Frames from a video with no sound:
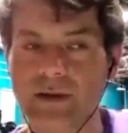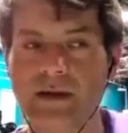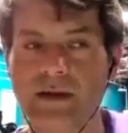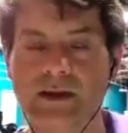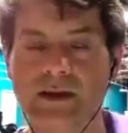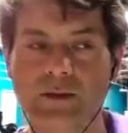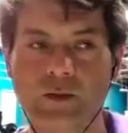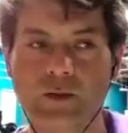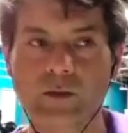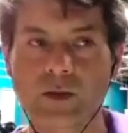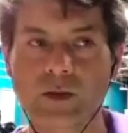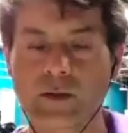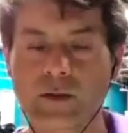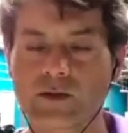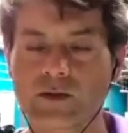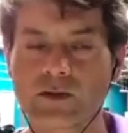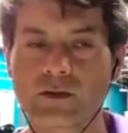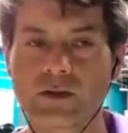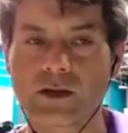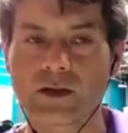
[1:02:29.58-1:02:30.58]
explored, but I'm
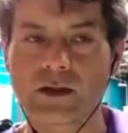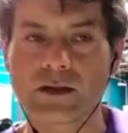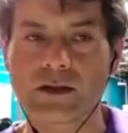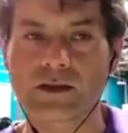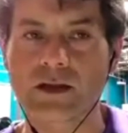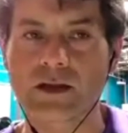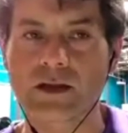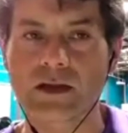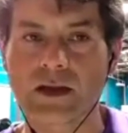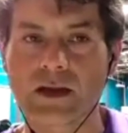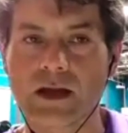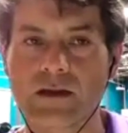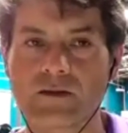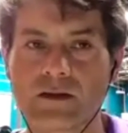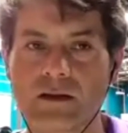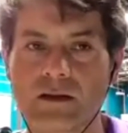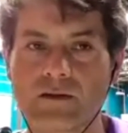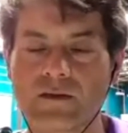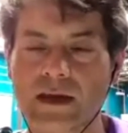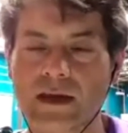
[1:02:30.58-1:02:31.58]
sure that it's going to have
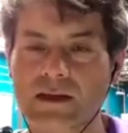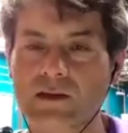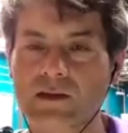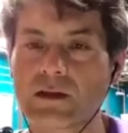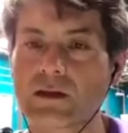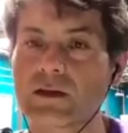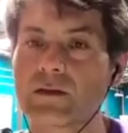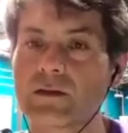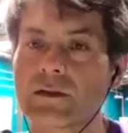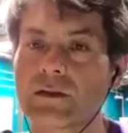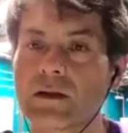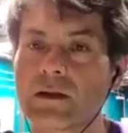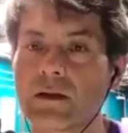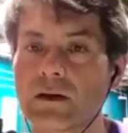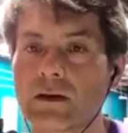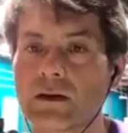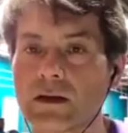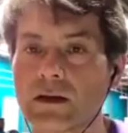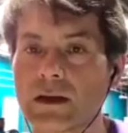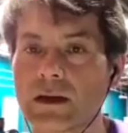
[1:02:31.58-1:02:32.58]
an effect on
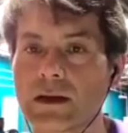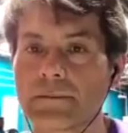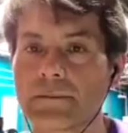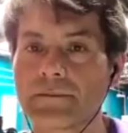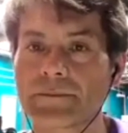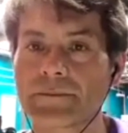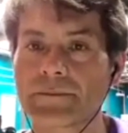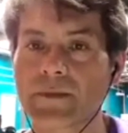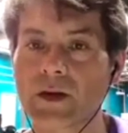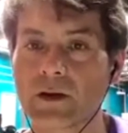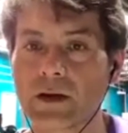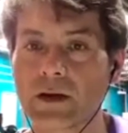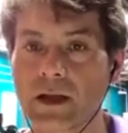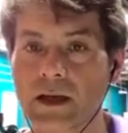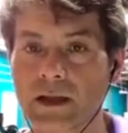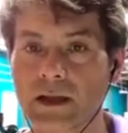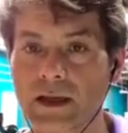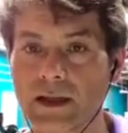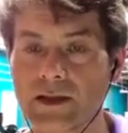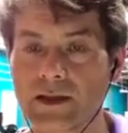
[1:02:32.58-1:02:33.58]

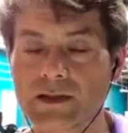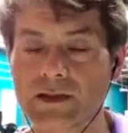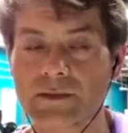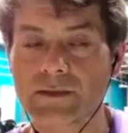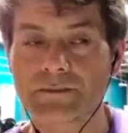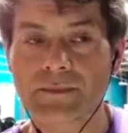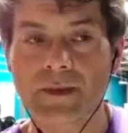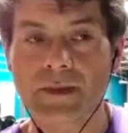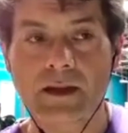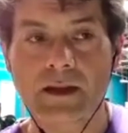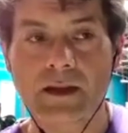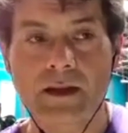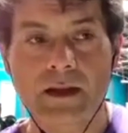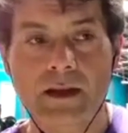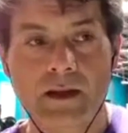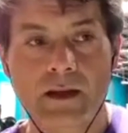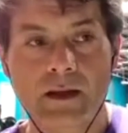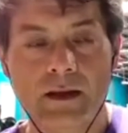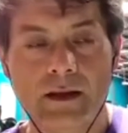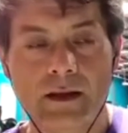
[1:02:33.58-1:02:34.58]
our kids.
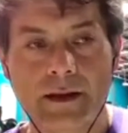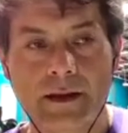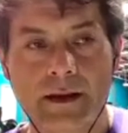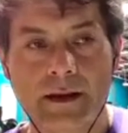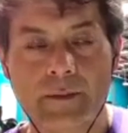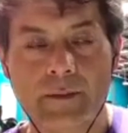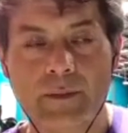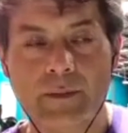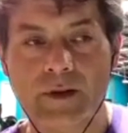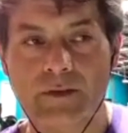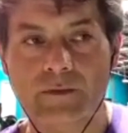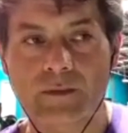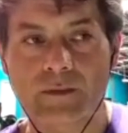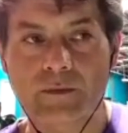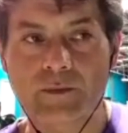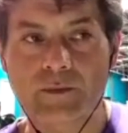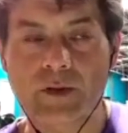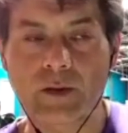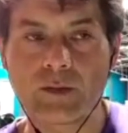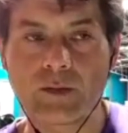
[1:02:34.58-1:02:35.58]
But
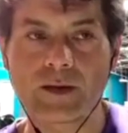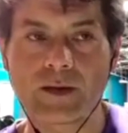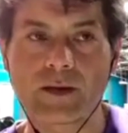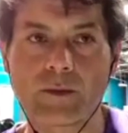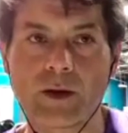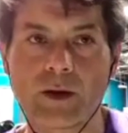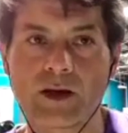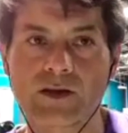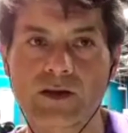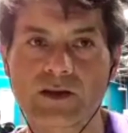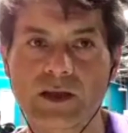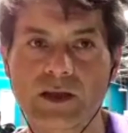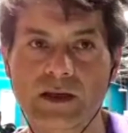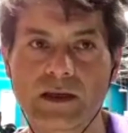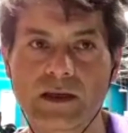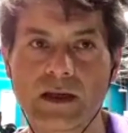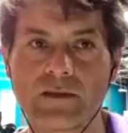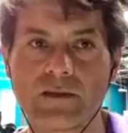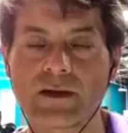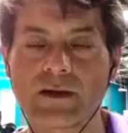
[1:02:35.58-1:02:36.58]
probably the most
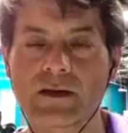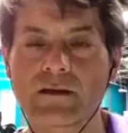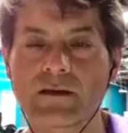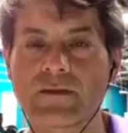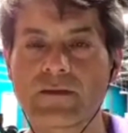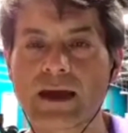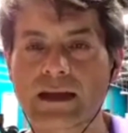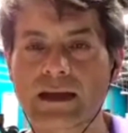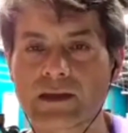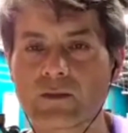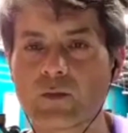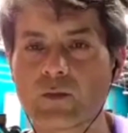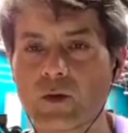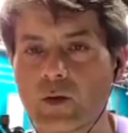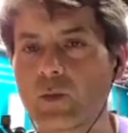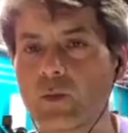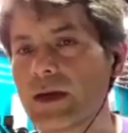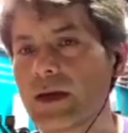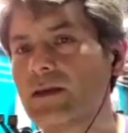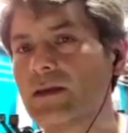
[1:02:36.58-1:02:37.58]
significant factor
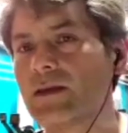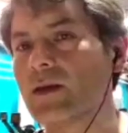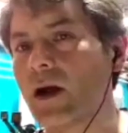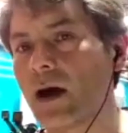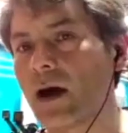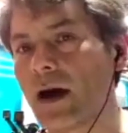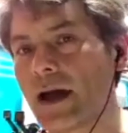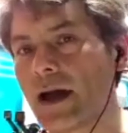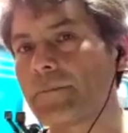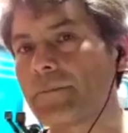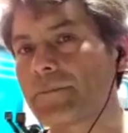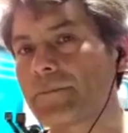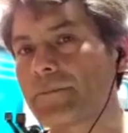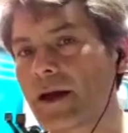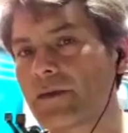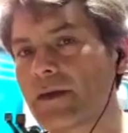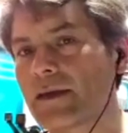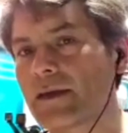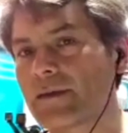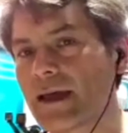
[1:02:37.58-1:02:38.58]
will be diet.
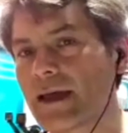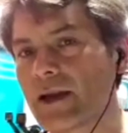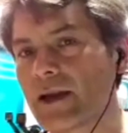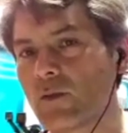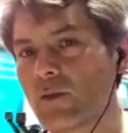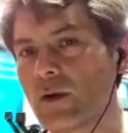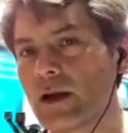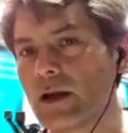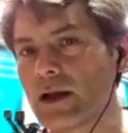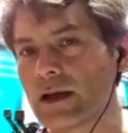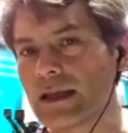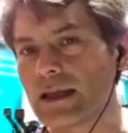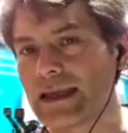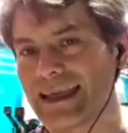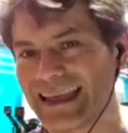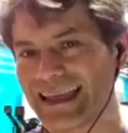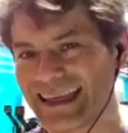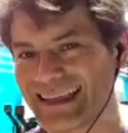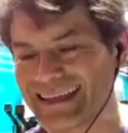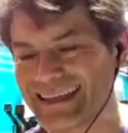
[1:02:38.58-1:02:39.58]
I think that really
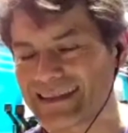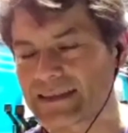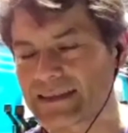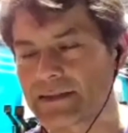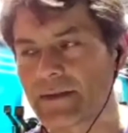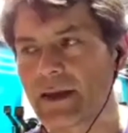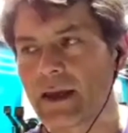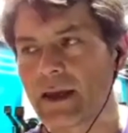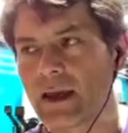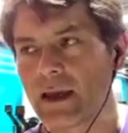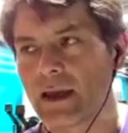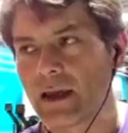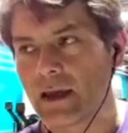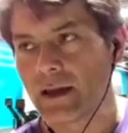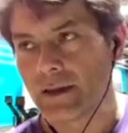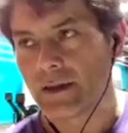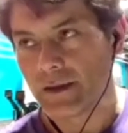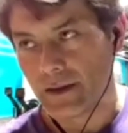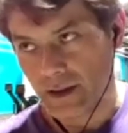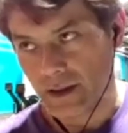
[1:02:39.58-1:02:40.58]
is,
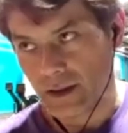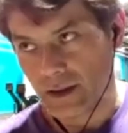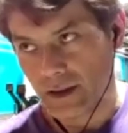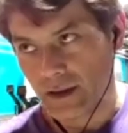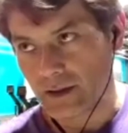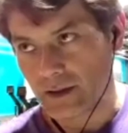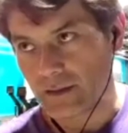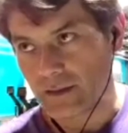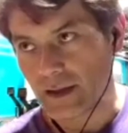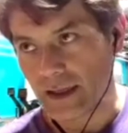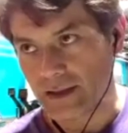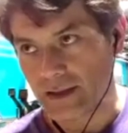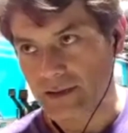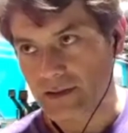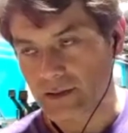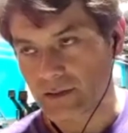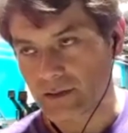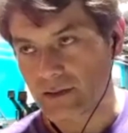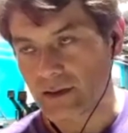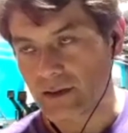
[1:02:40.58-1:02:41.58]

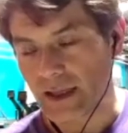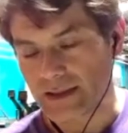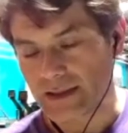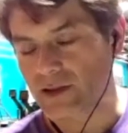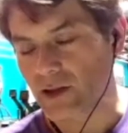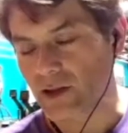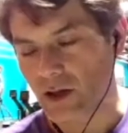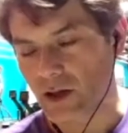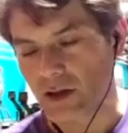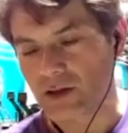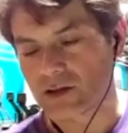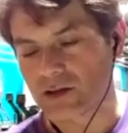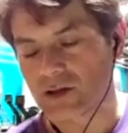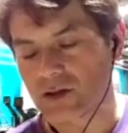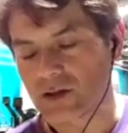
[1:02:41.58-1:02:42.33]
that's going to